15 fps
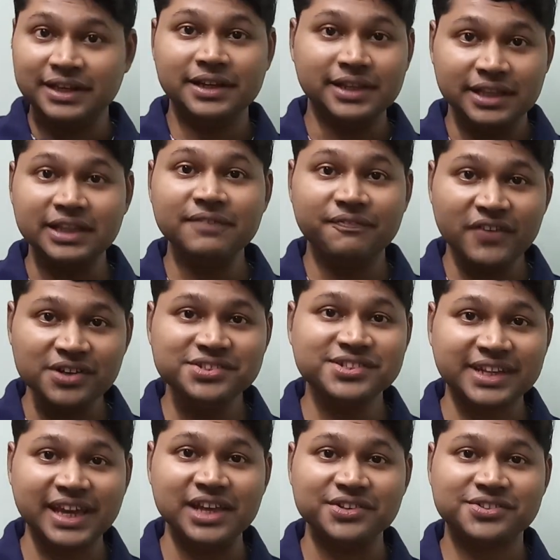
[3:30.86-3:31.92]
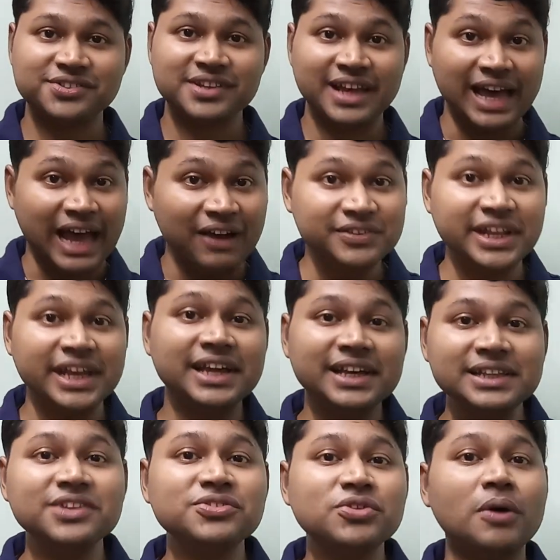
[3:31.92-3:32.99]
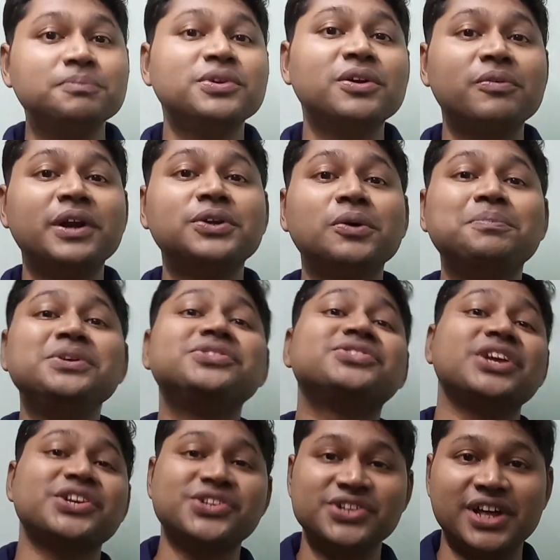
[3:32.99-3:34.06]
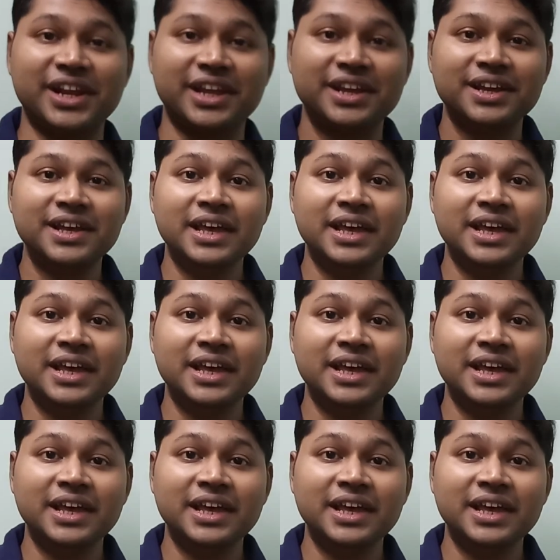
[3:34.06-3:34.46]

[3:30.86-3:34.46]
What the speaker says: in the first case, I have taken this observer to be stationary.